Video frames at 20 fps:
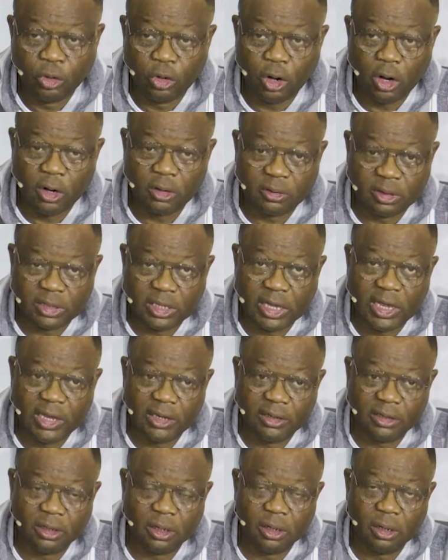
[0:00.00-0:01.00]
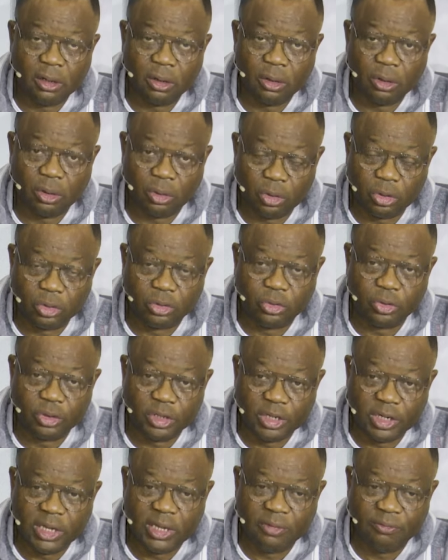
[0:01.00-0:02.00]
God said, go
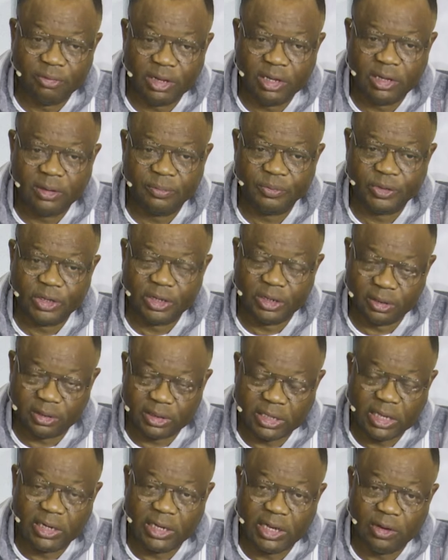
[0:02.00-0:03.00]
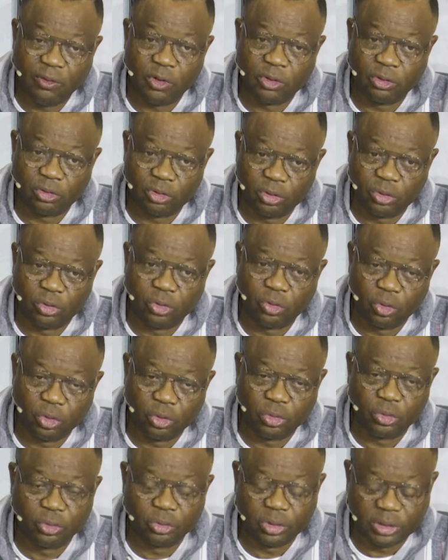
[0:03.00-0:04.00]
to Nineveh. He decided he was going to
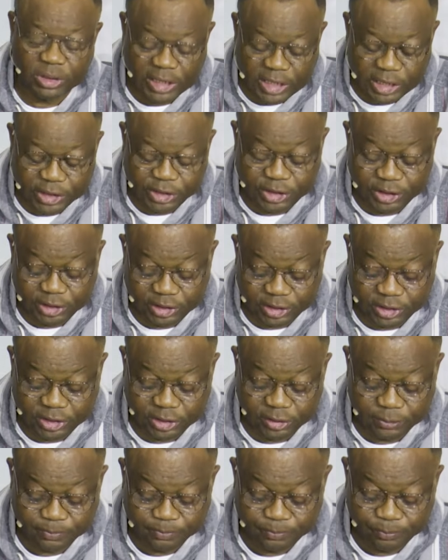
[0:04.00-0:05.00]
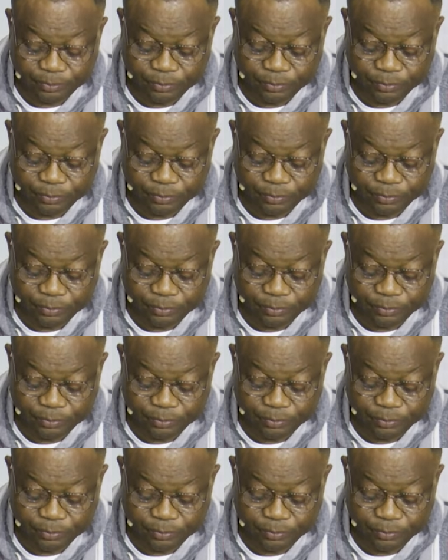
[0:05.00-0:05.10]
go to Tarshish.